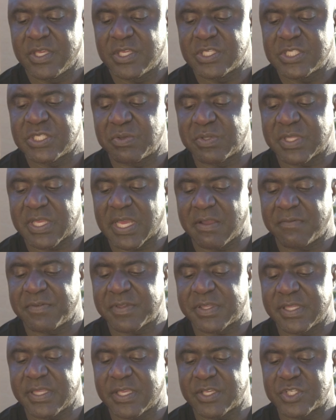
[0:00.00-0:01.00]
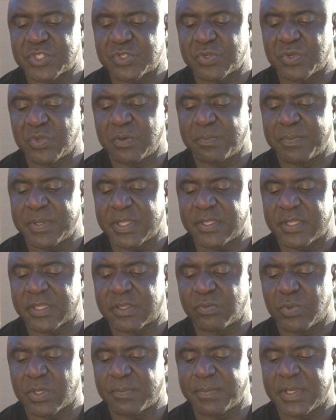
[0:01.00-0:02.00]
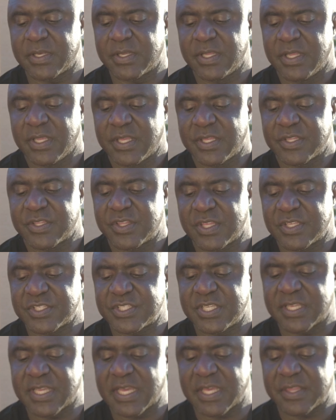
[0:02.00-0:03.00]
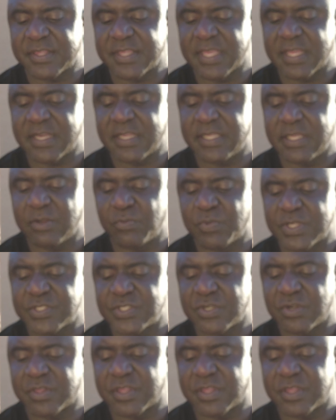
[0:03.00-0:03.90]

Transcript: She was obviously a shrewd businesswoman since she got steadily richer,